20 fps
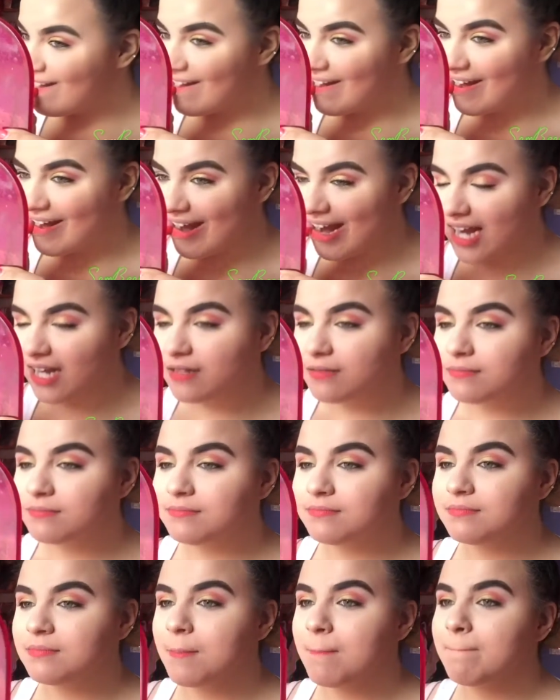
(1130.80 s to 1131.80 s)

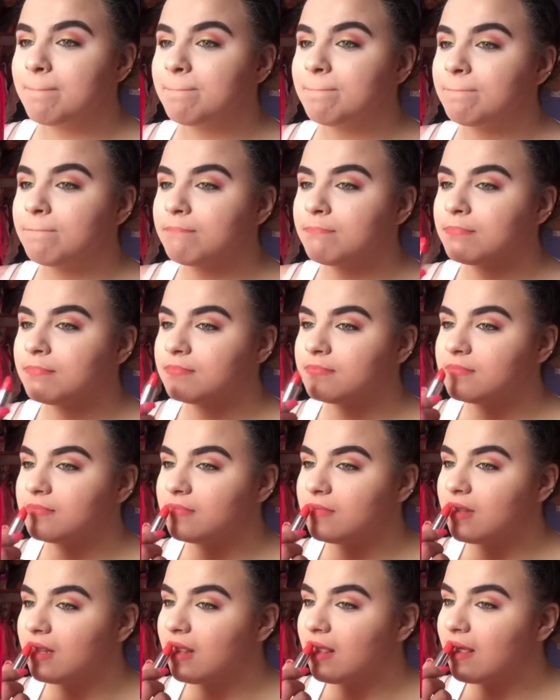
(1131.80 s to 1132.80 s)

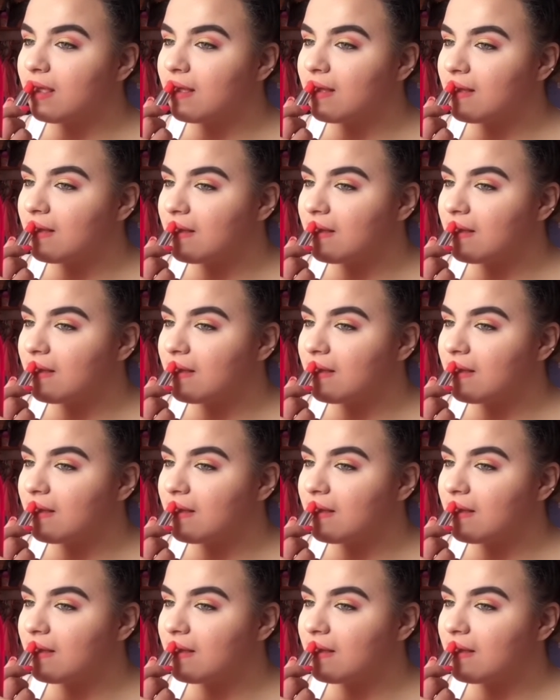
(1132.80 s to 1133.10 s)
Nobody speaks.